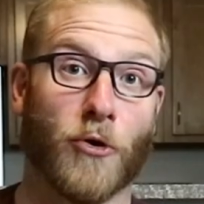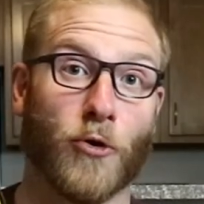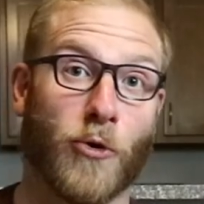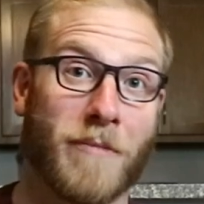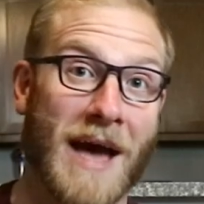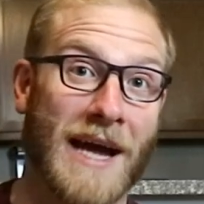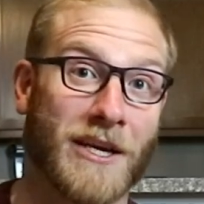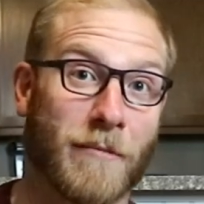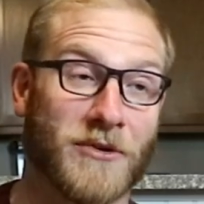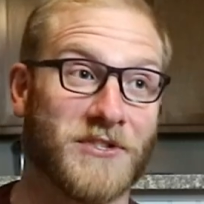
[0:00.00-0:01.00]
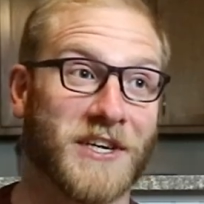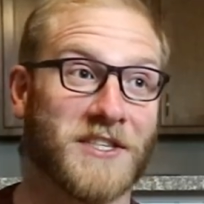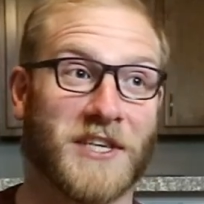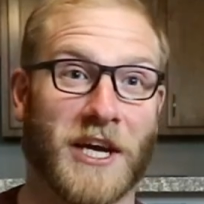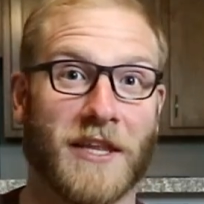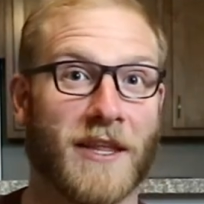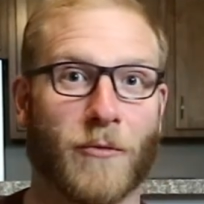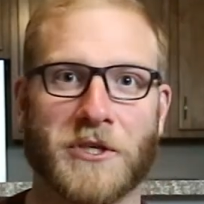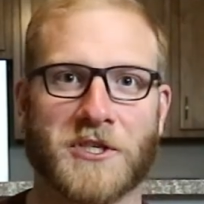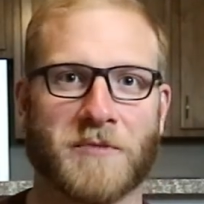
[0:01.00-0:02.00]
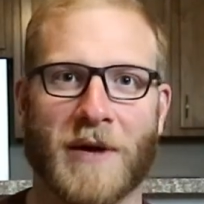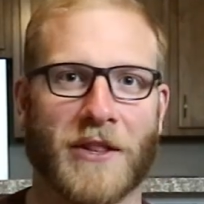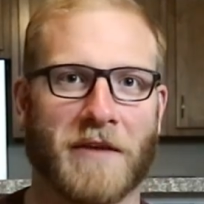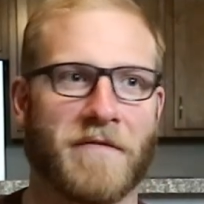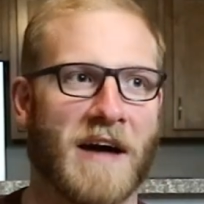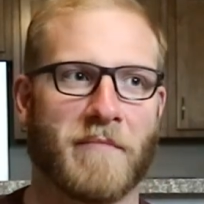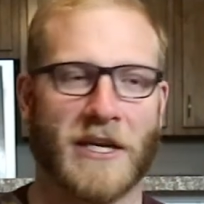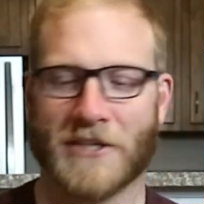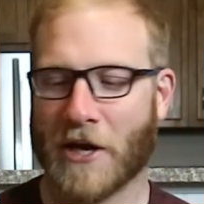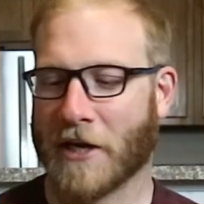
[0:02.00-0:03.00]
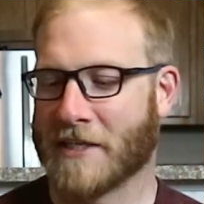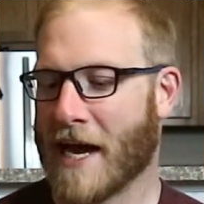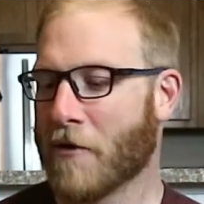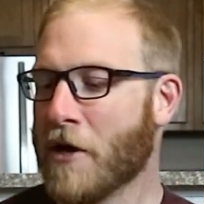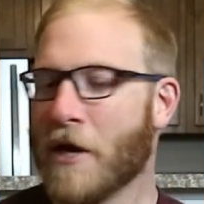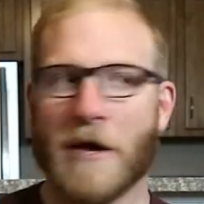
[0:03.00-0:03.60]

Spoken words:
Marui mag number 16 that we just spent like 5 minutes hunting down.